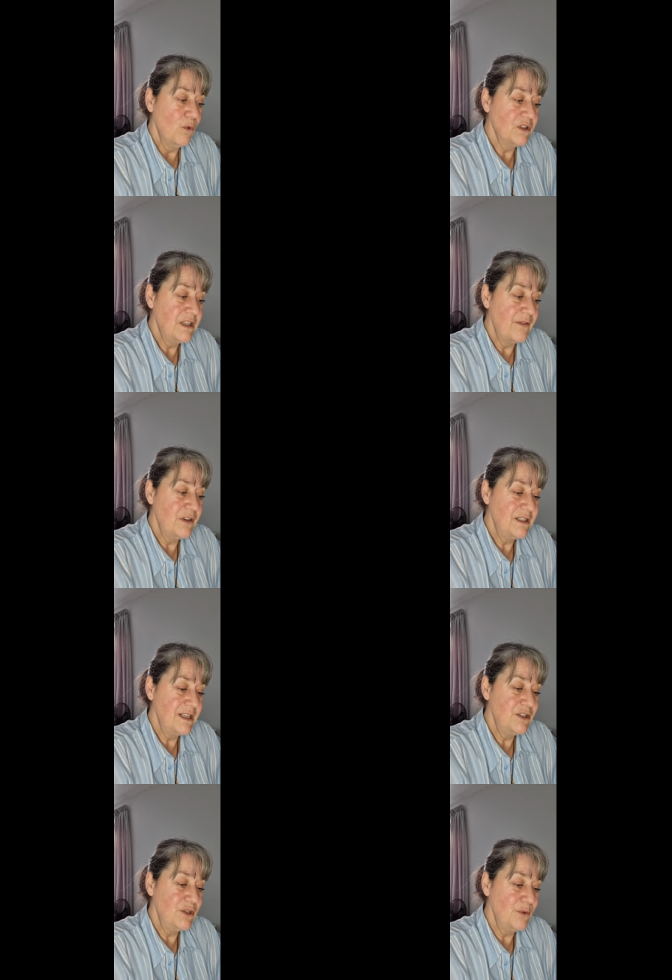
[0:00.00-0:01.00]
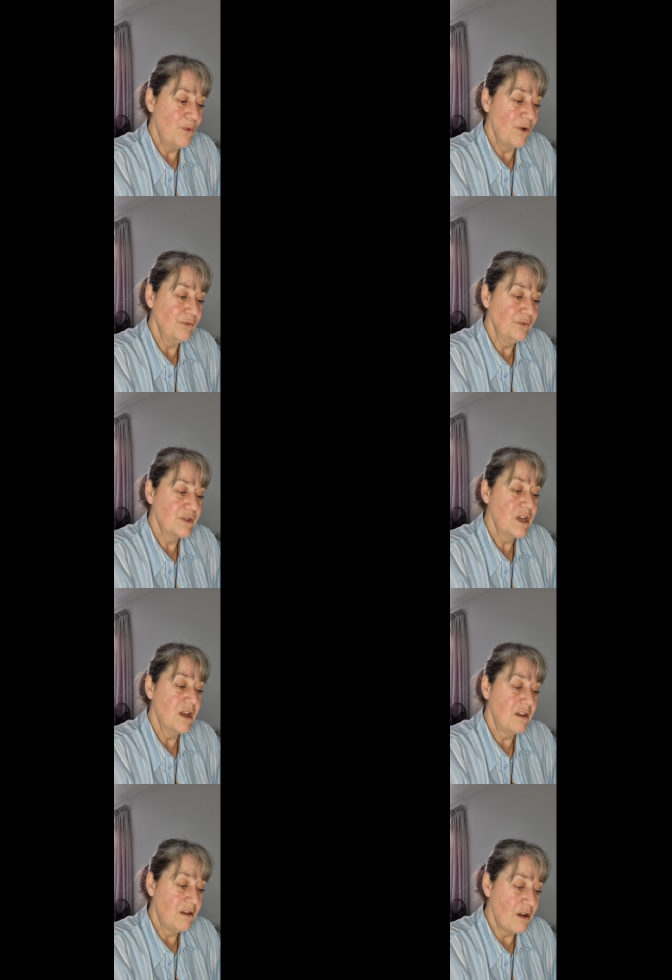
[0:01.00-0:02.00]
Whatever it is you want,
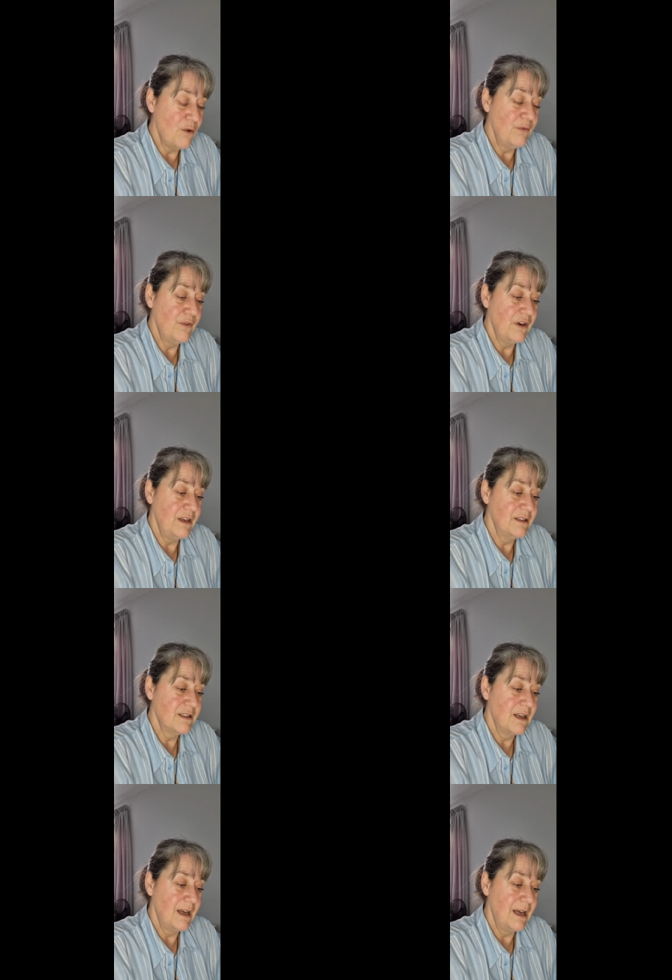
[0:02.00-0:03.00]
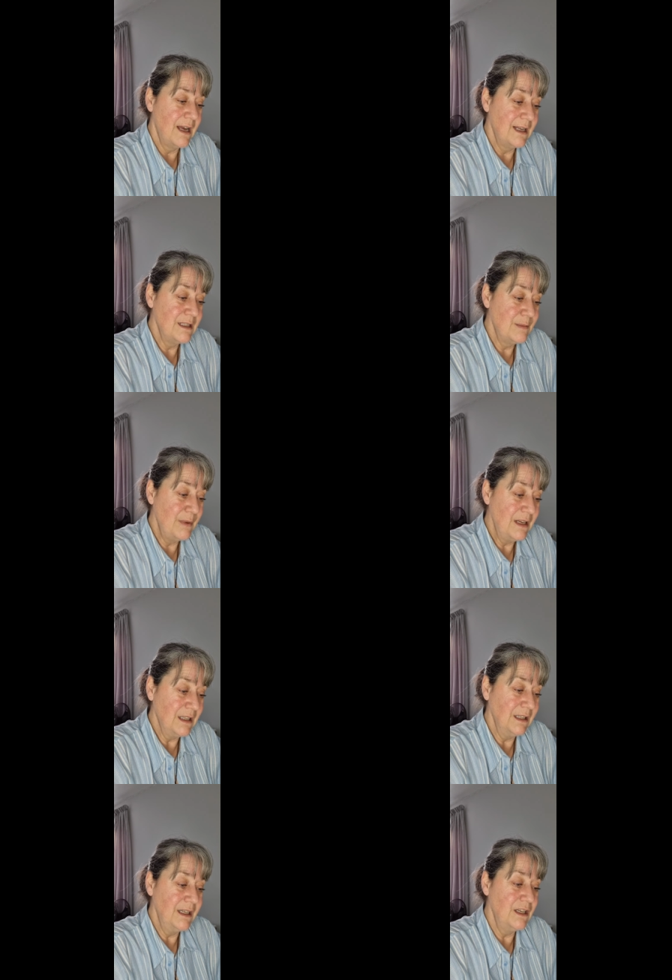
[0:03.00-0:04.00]
go for it and be
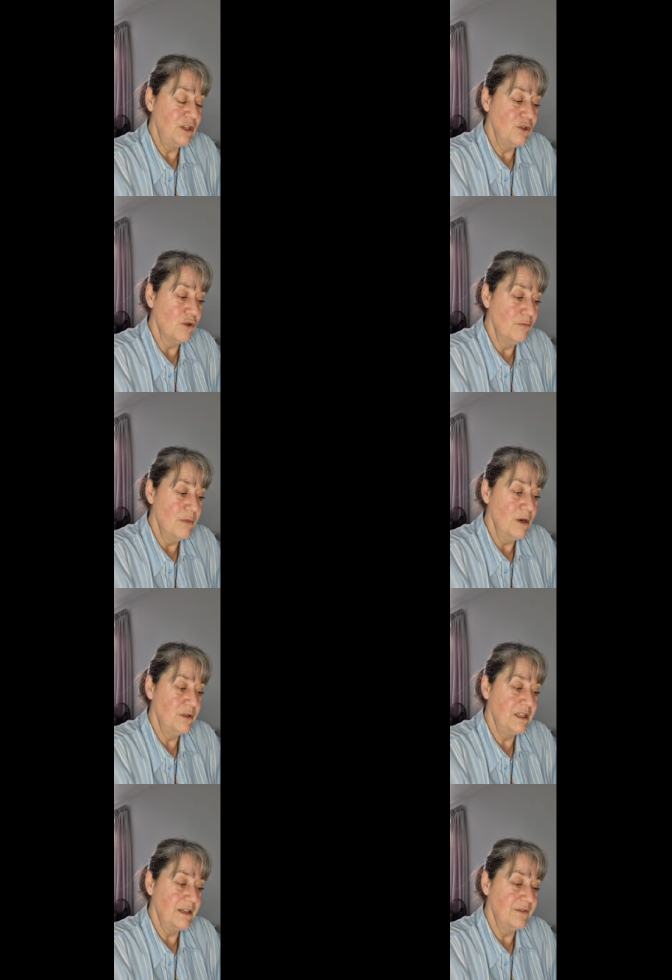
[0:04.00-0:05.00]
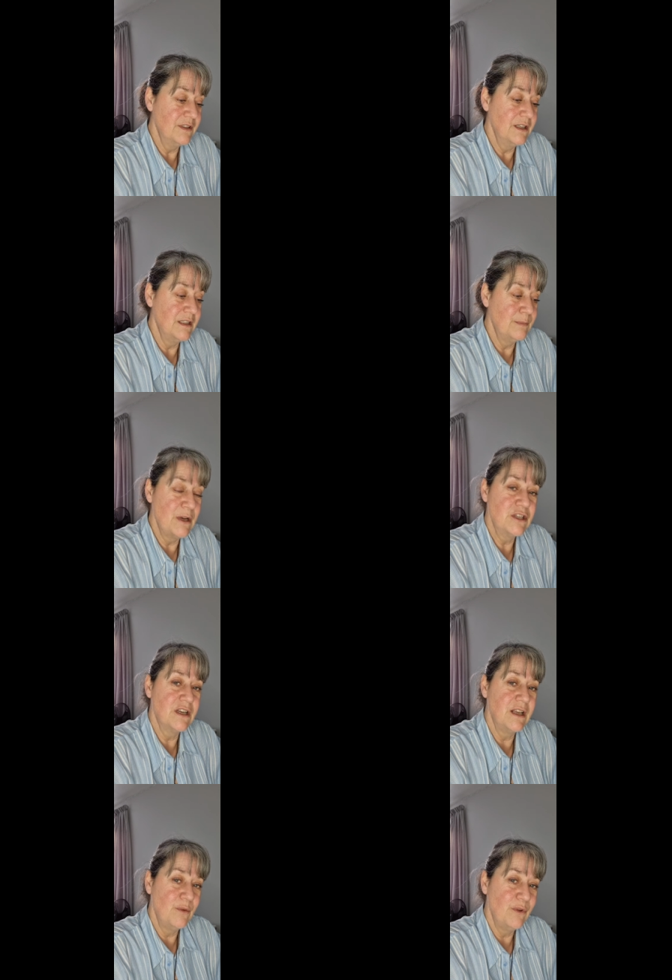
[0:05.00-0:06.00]
clear in your motives,
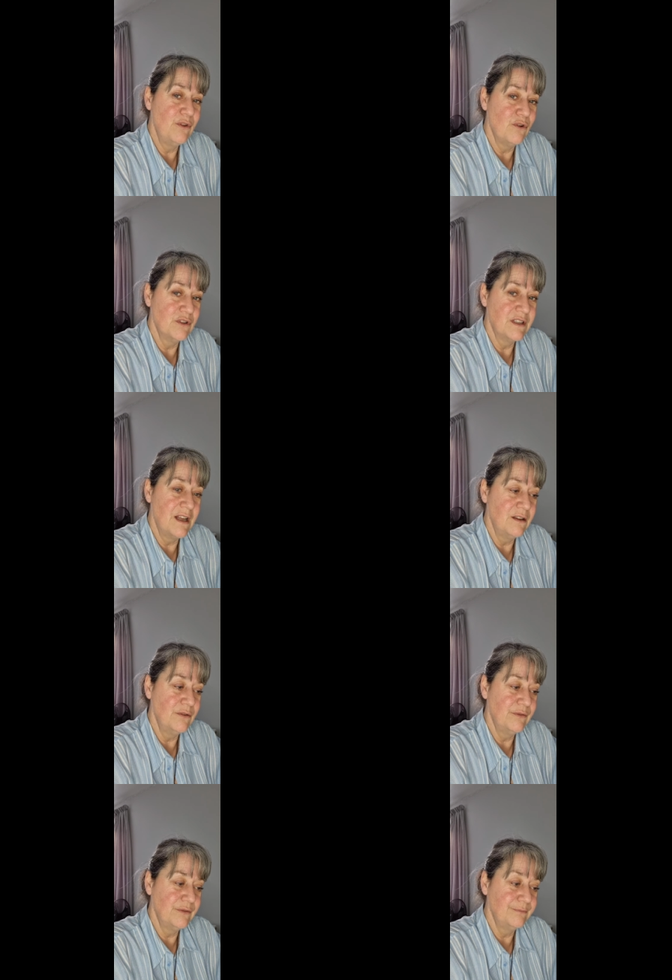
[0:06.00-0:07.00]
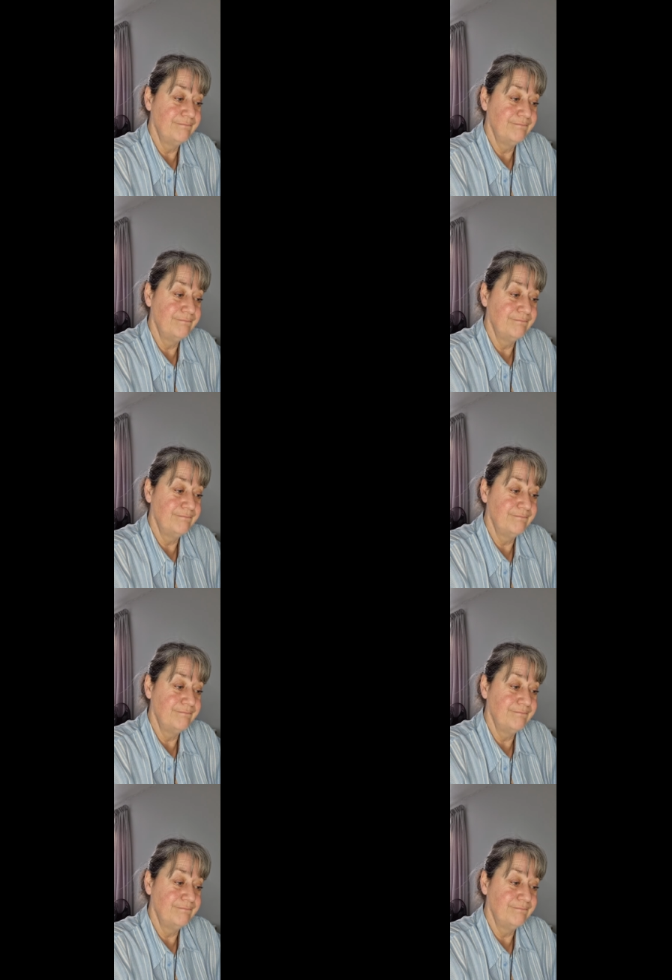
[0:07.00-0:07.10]
especially with yourself.